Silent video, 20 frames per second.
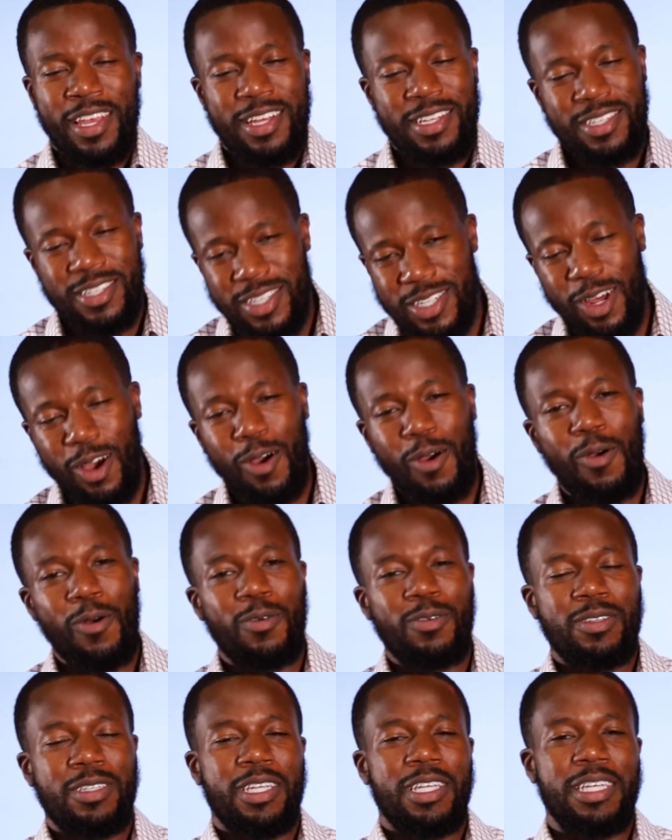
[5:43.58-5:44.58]
And
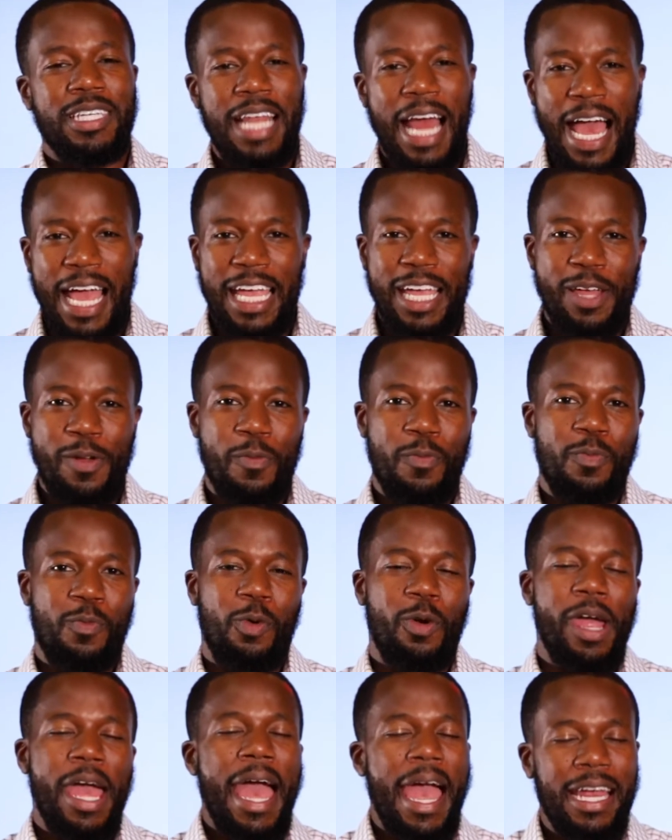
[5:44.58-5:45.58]
so tonight,
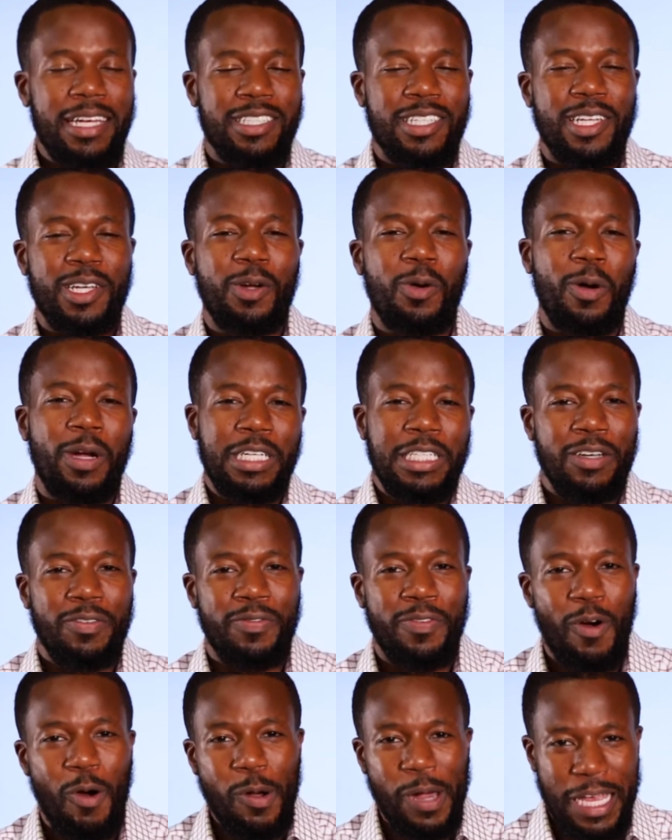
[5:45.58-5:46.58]
we're actually going to
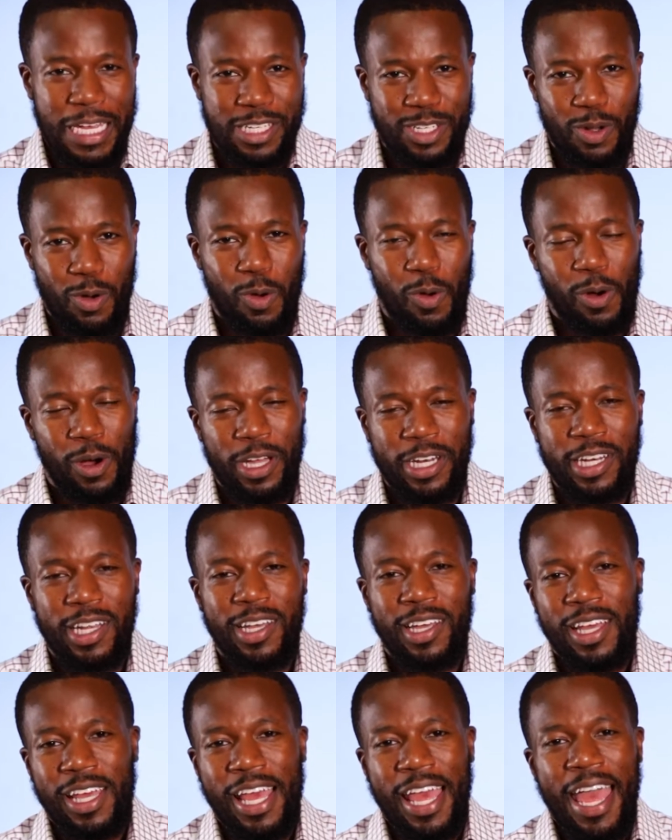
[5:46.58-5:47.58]
focus on
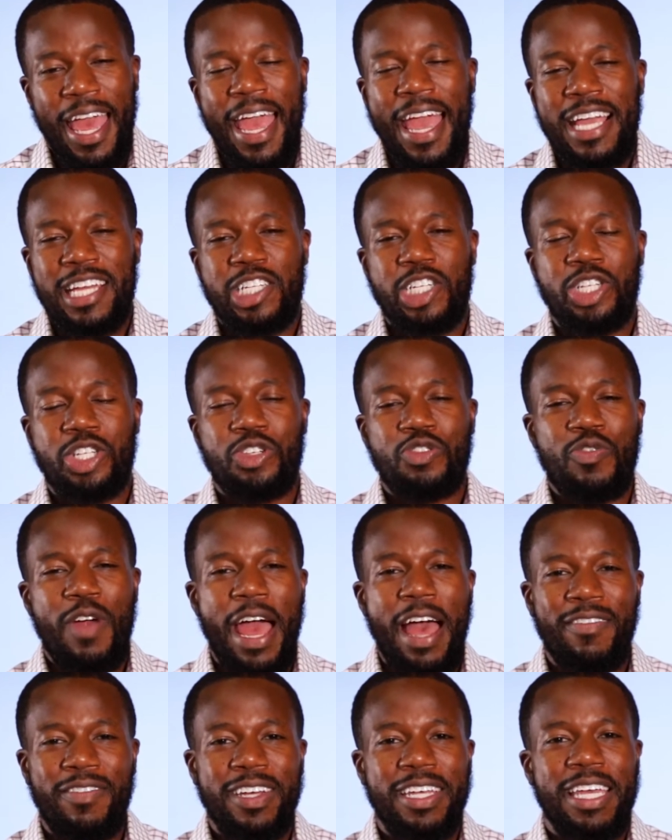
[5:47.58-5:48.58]

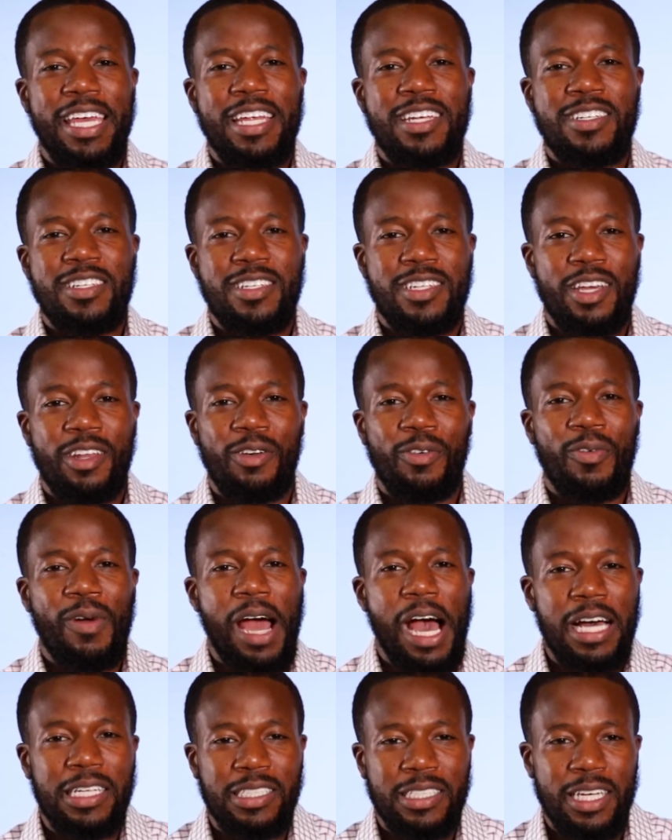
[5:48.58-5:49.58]
extravagant
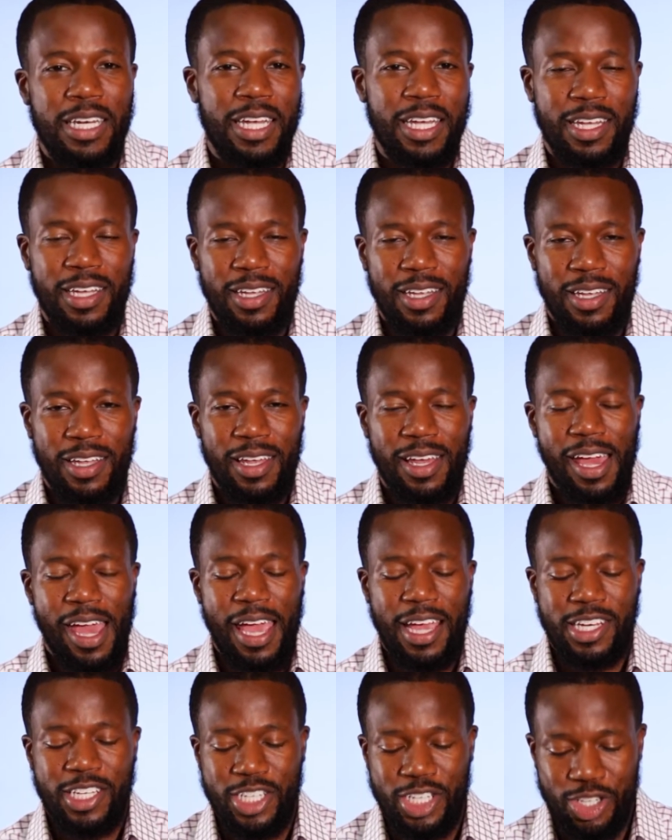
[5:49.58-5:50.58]
generosity.
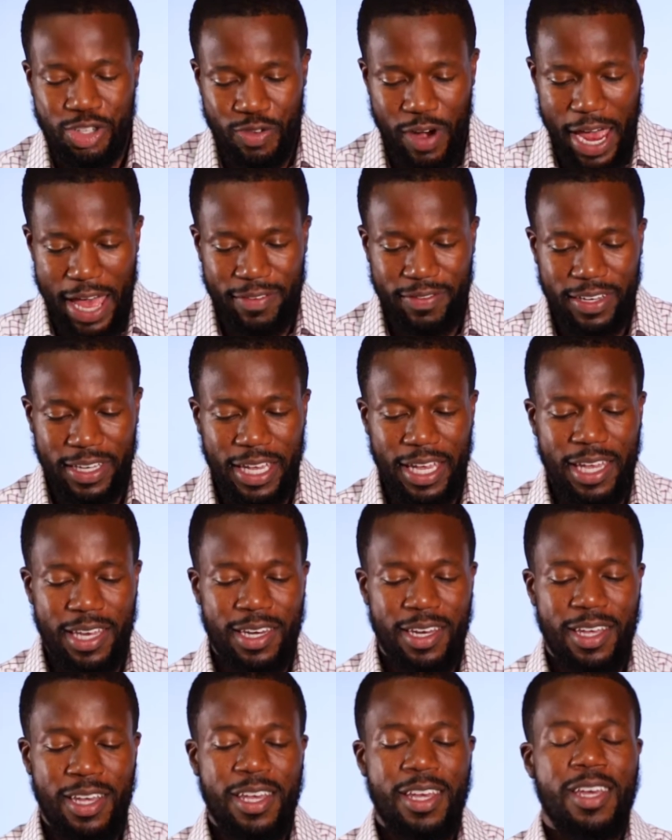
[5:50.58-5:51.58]

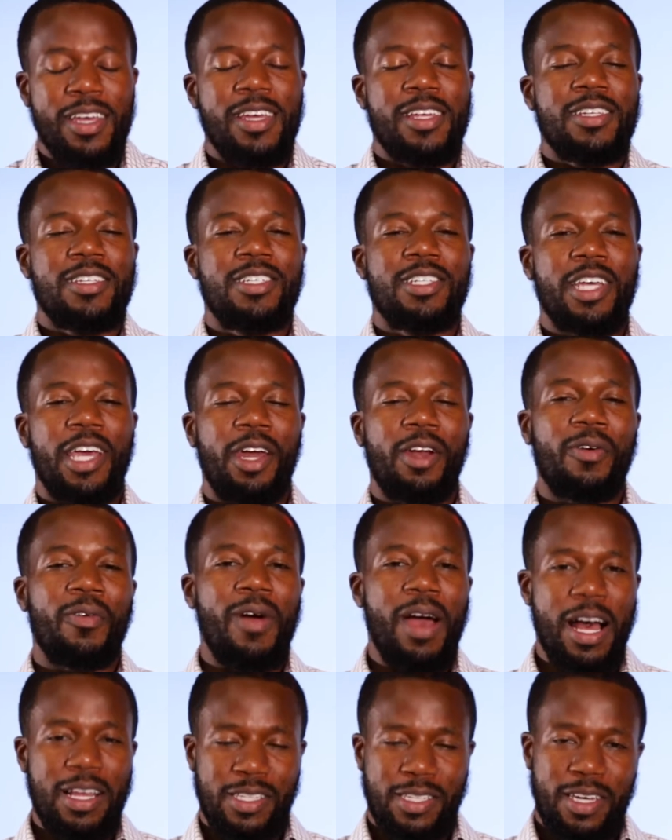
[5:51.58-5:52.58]
Extravagant
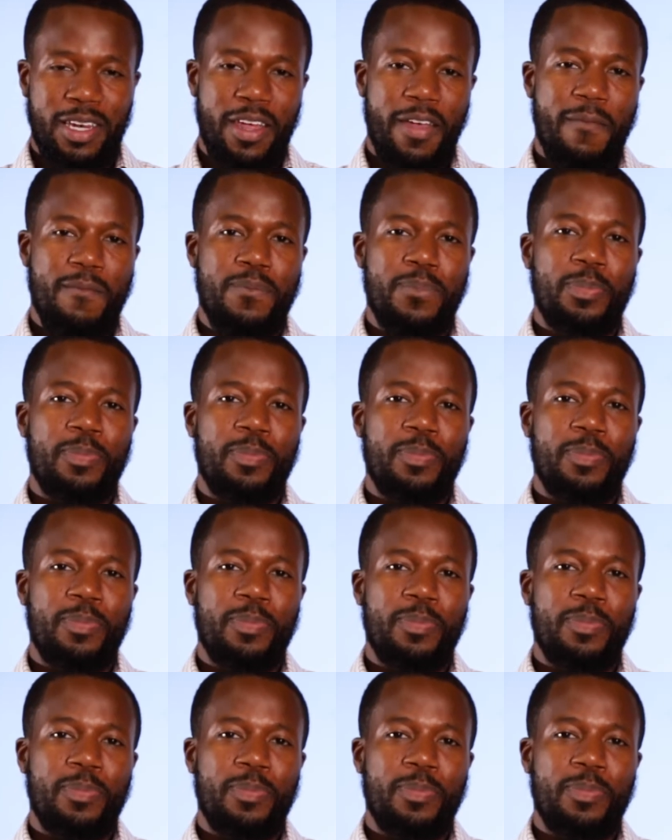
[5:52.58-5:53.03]
generosity.